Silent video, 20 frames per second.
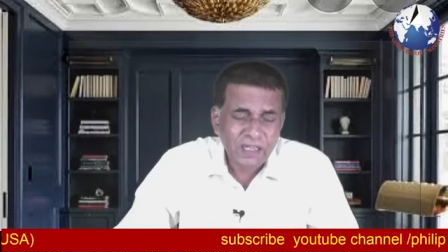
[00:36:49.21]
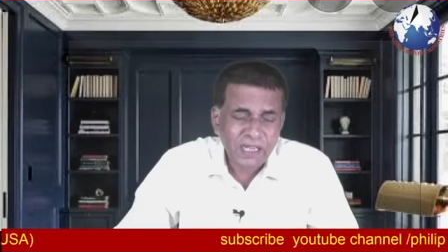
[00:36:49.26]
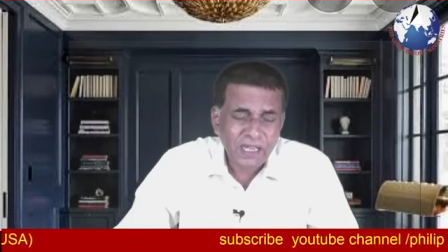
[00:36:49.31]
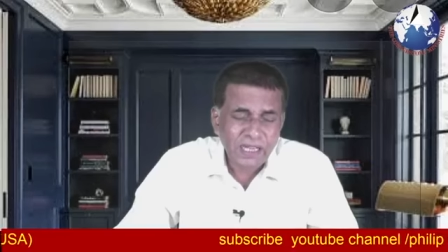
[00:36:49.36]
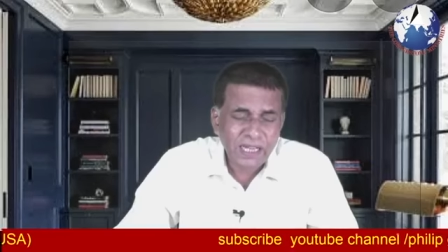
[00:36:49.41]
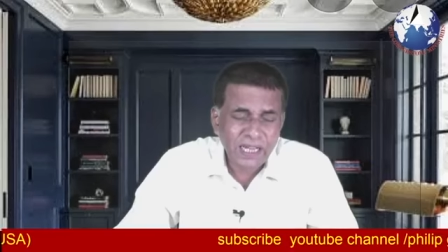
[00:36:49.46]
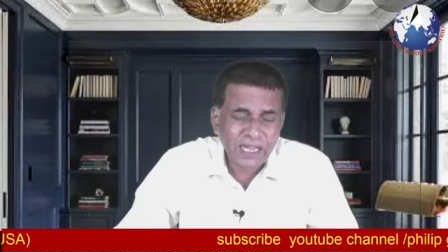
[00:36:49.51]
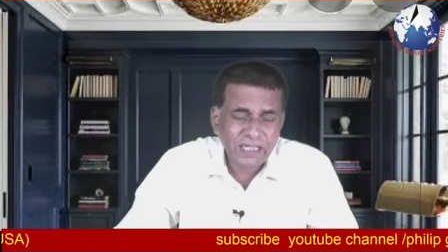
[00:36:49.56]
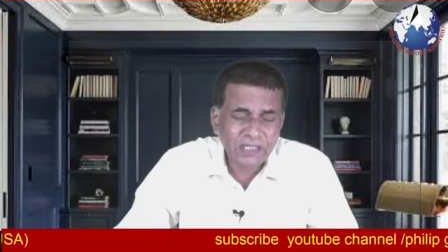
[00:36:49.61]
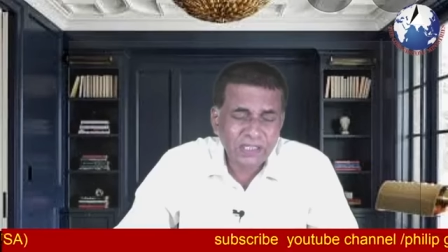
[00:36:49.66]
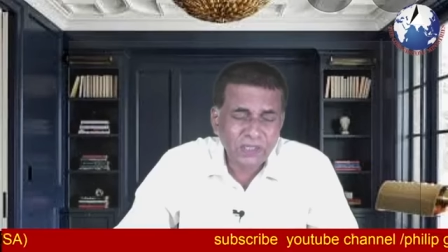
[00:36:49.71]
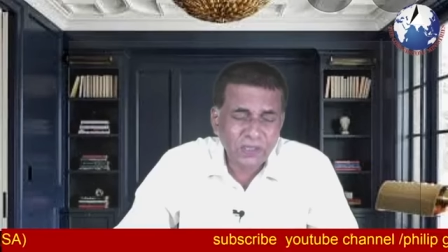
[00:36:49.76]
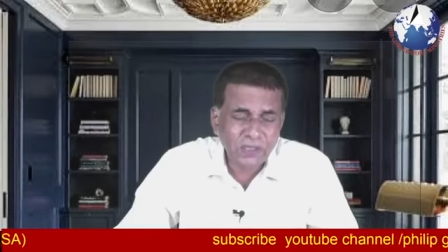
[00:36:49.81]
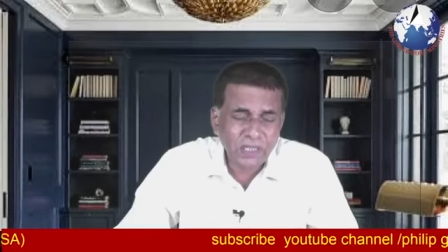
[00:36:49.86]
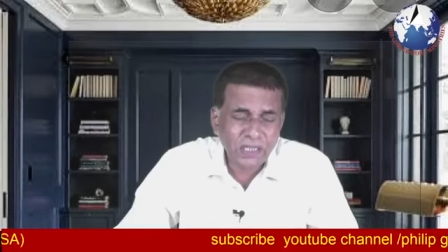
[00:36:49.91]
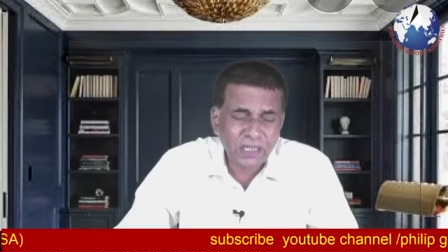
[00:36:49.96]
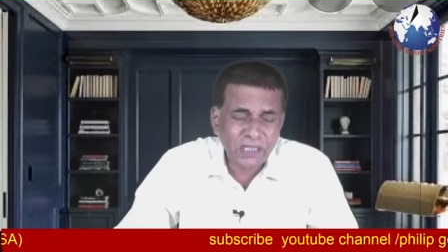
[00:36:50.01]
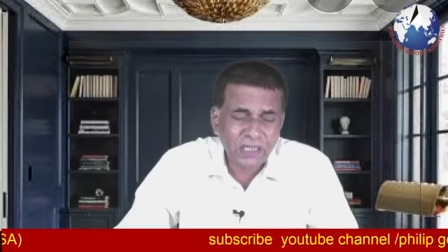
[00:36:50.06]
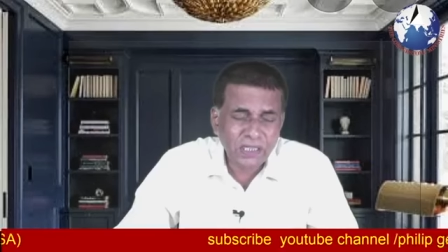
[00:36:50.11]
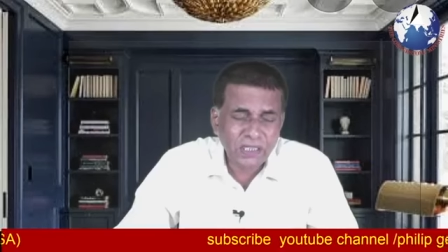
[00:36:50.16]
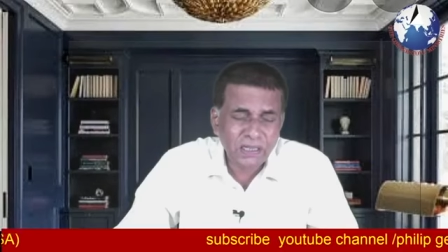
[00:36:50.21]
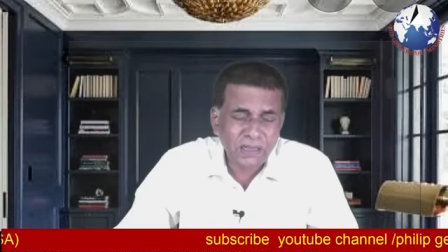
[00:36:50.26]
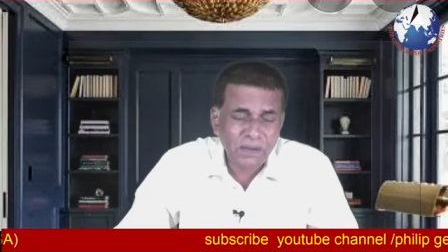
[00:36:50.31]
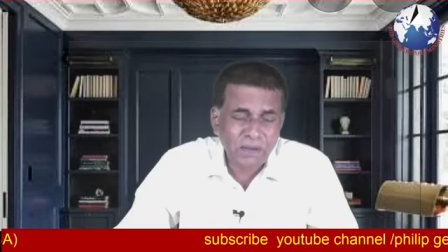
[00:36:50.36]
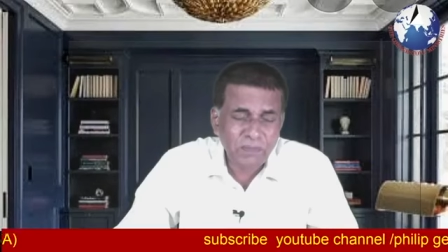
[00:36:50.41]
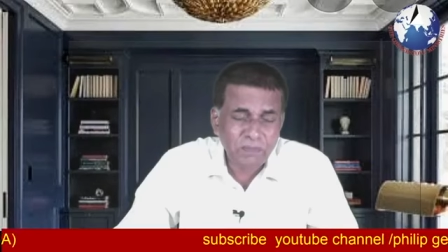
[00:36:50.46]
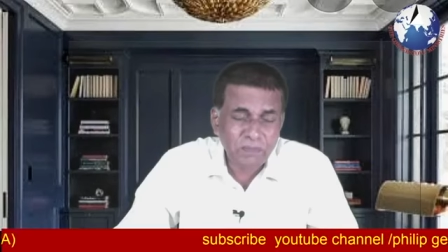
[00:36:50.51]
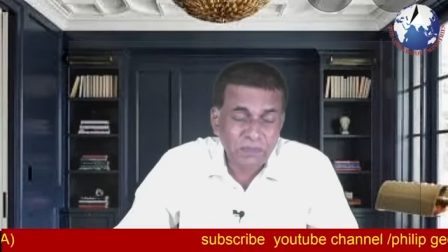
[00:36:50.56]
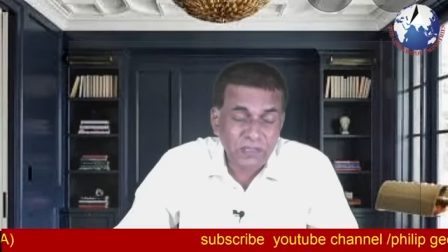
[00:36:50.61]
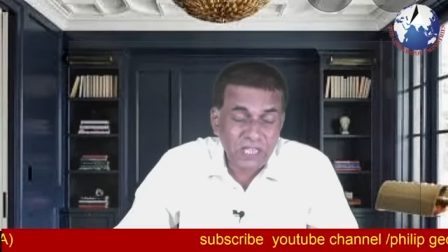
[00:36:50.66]
Let your
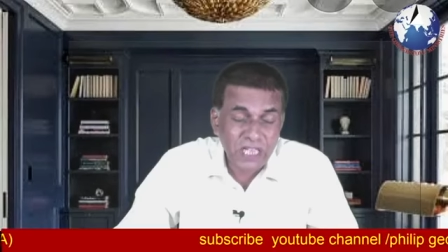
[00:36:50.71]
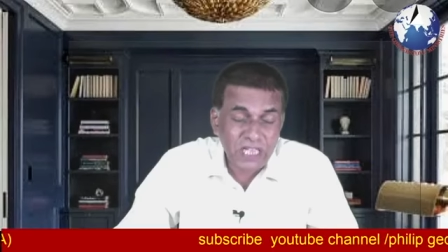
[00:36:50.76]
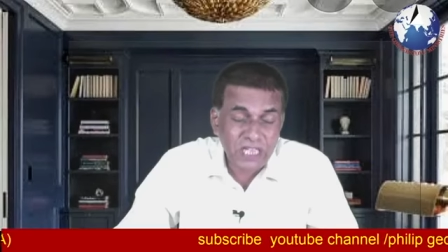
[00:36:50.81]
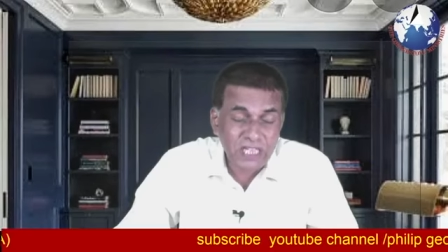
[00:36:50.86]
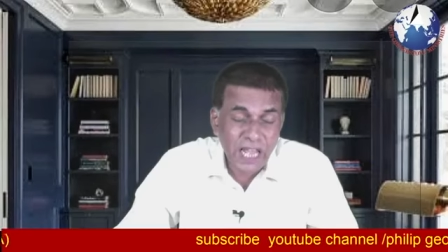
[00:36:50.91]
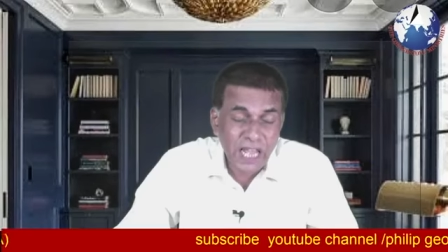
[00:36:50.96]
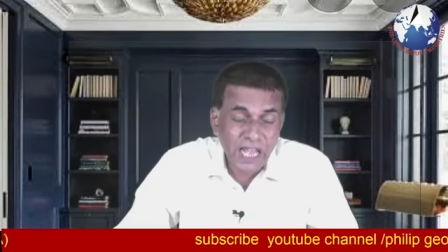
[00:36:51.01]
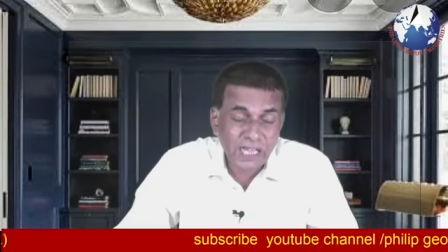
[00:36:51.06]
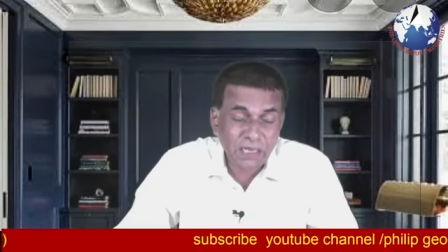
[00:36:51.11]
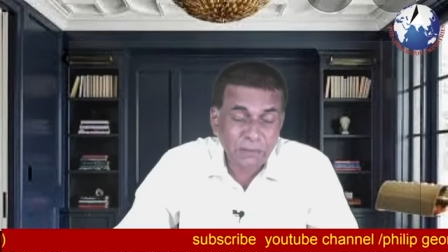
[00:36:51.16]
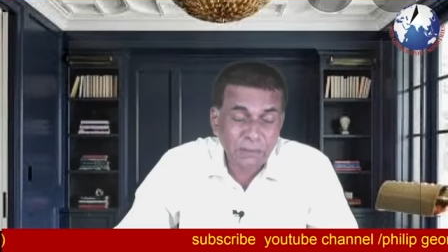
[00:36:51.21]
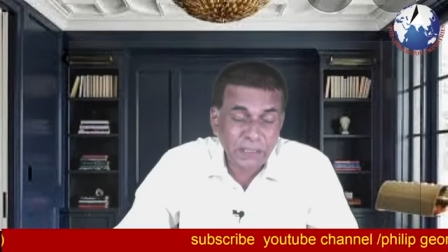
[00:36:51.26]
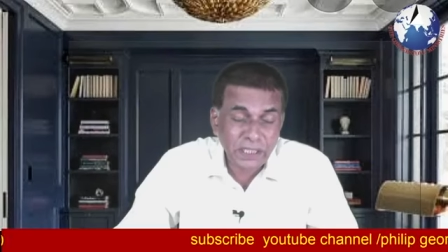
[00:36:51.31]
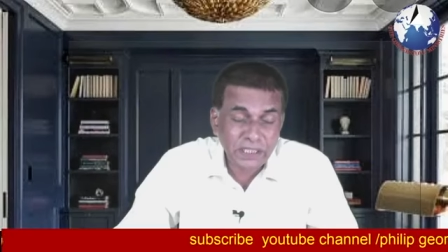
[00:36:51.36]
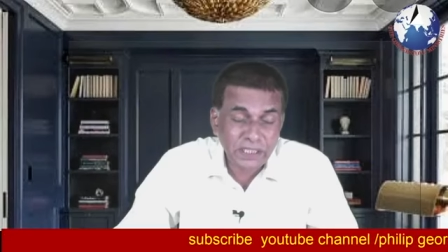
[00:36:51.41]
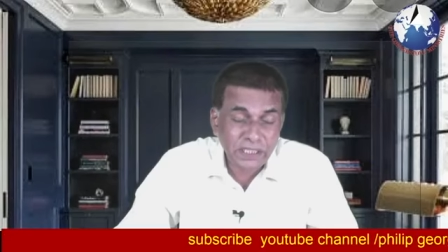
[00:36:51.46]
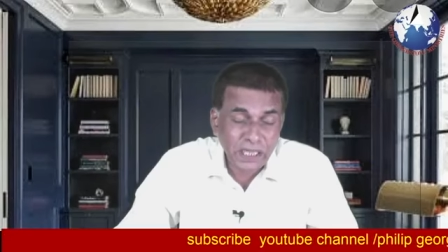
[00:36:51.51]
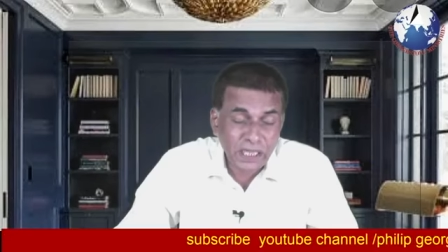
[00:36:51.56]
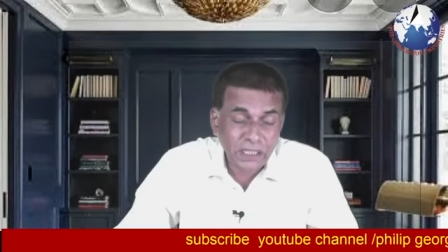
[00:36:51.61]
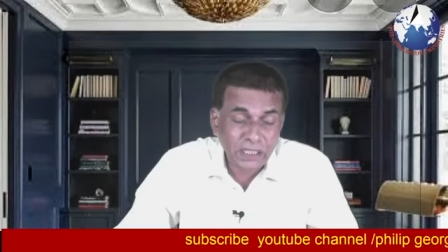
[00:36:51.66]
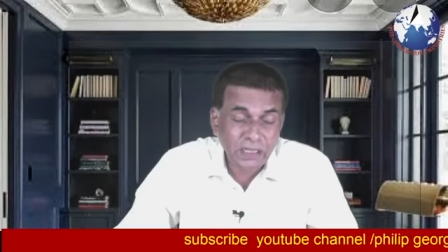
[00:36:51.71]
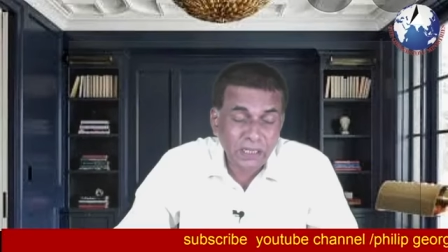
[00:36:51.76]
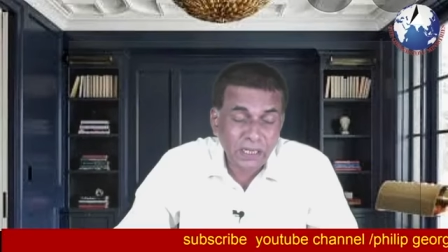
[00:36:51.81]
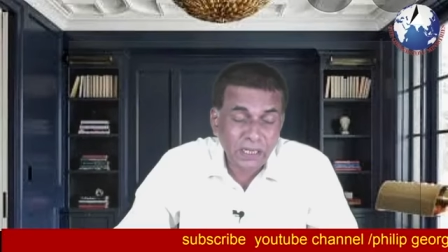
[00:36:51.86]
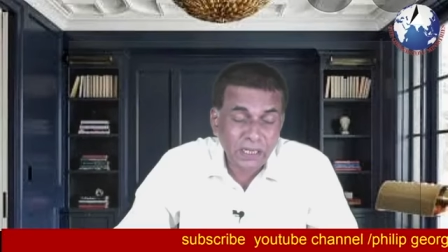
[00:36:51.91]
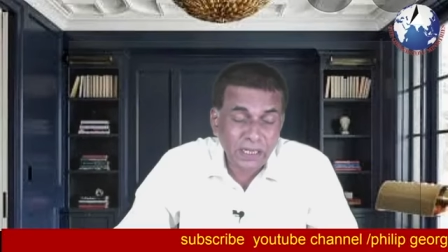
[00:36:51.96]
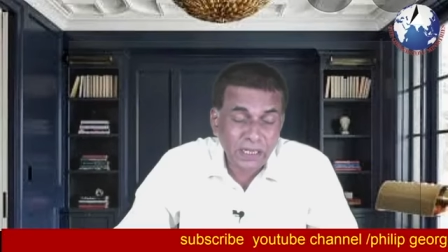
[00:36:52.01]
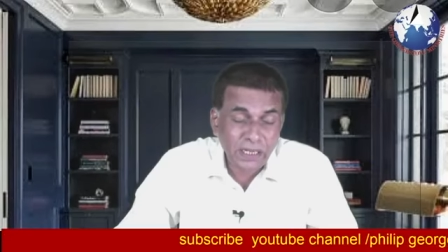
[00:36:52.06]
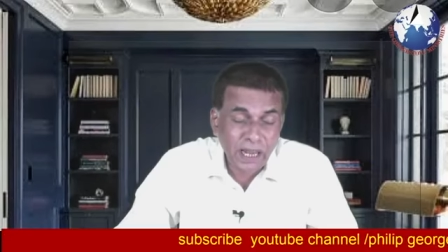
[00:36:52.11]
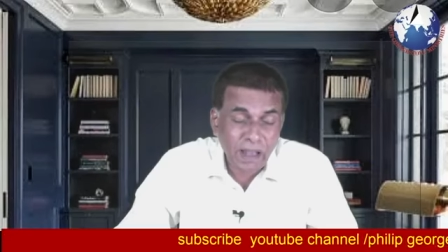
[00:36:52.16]
um, desire be done
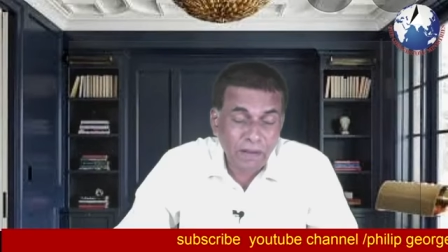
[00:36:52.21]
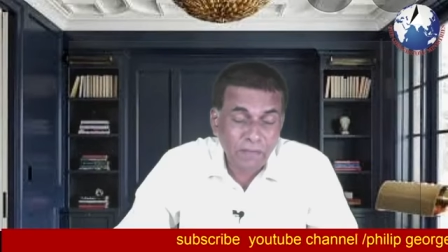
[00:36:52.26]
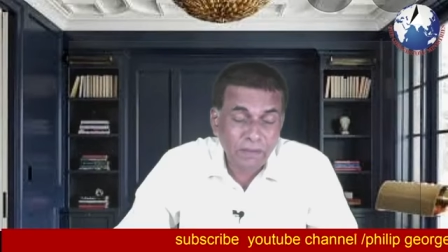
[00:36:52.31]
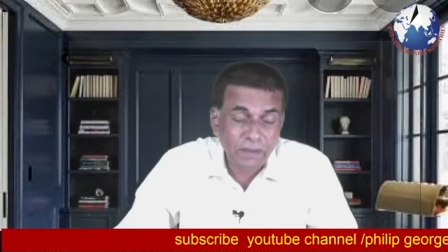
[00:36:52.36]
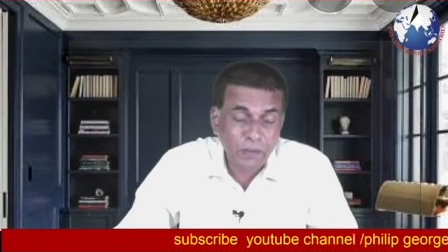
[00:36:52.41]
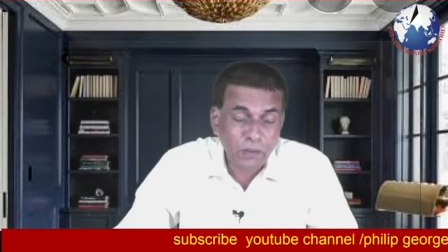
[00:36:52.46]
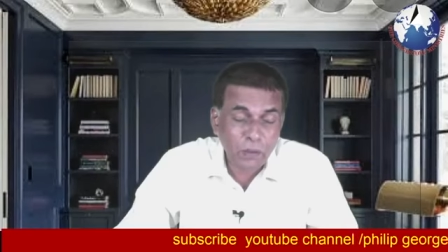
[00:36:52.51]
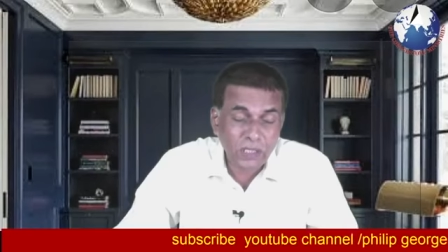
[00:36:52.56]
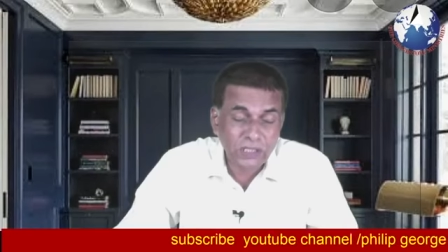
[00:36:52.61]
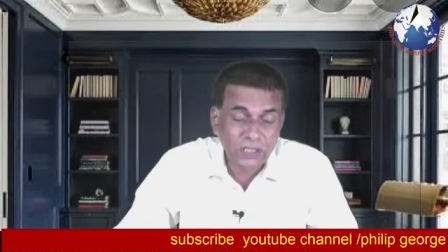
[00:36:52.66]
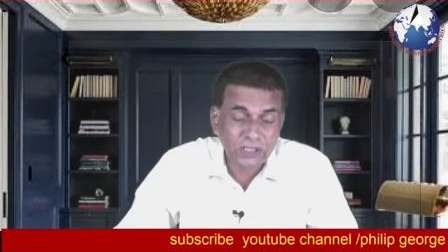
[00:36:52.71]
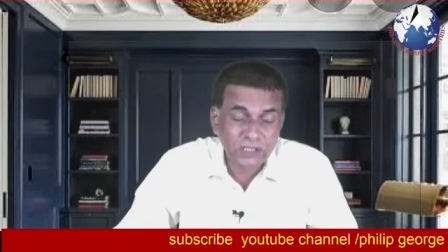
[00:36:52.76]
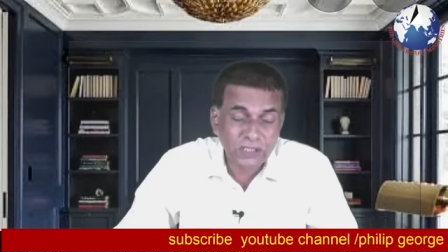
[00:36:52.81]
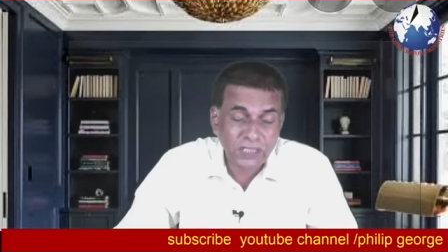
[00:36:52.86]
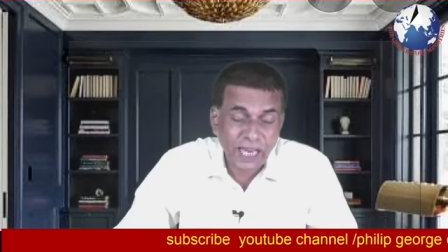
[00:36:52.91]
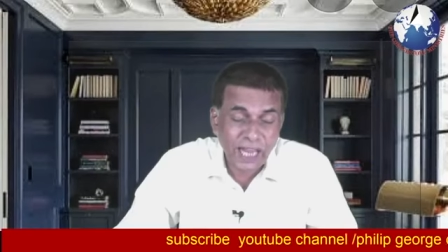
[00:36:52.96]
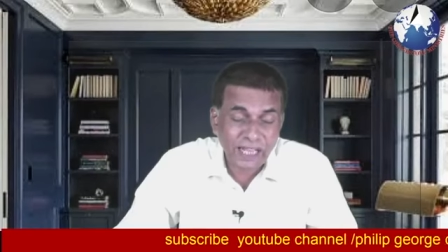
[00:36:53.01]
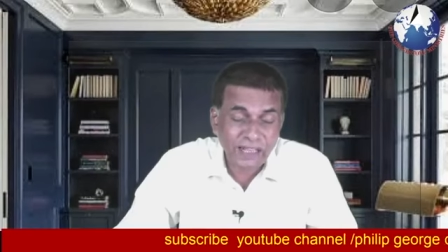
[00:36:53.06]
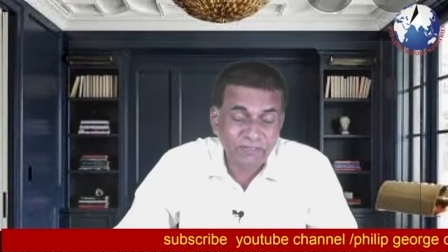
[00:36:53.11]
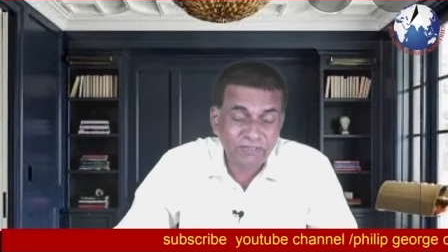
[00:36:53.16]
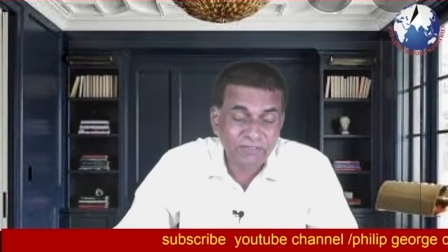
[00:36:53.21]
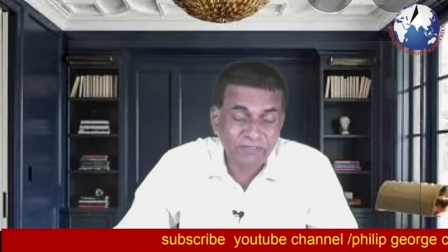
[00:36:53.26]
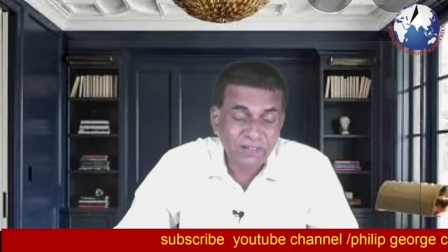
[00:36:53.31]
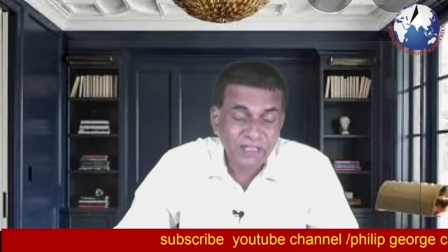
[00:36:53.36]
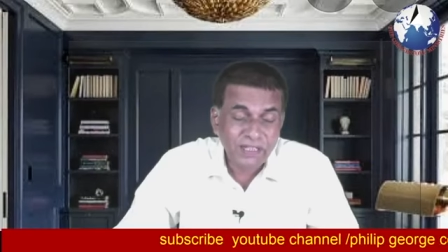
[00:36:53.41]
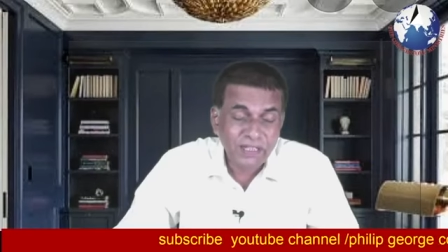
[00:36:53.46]
in everyone's life.